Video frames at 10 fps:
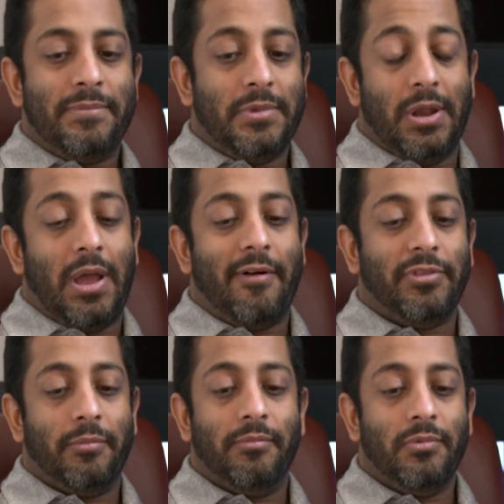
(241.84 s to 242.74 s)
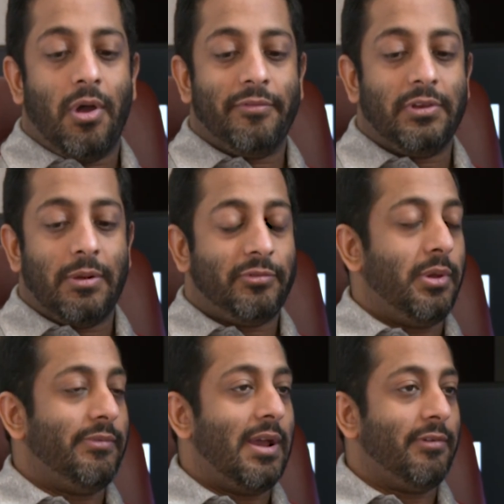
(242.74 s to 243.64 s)
you know, half of them oftentimes
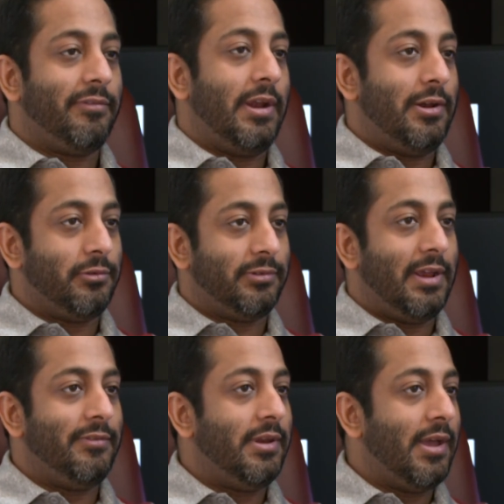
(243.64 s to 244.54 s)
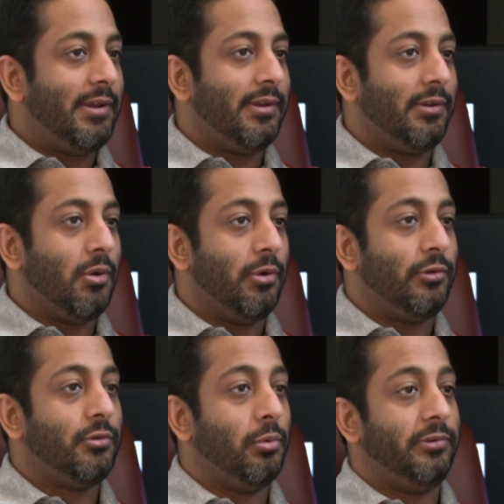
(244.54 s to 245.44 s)
don't even have a financial safety net, and going to
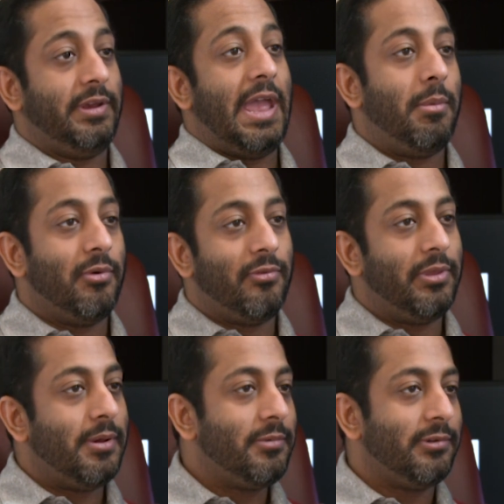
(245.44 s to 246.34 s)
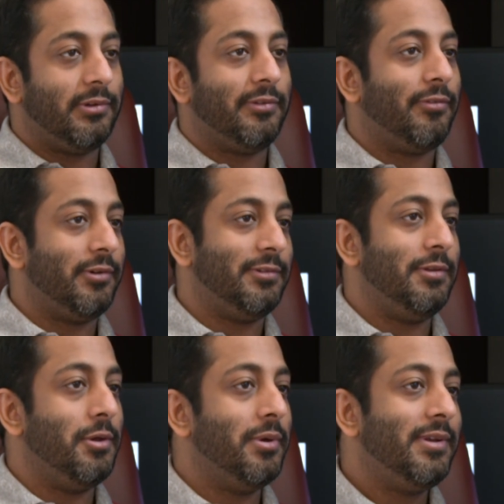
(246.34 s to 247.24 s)
school is a gamble for them because they're the first to
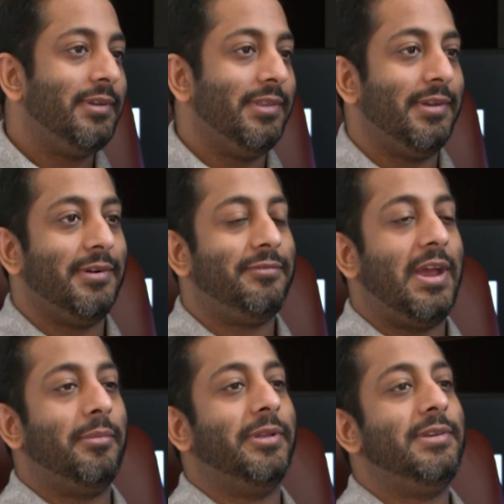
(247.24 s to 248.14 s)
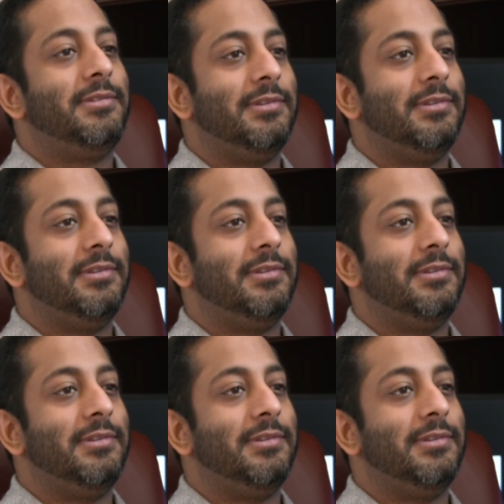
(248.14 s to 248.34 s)
do it in their families.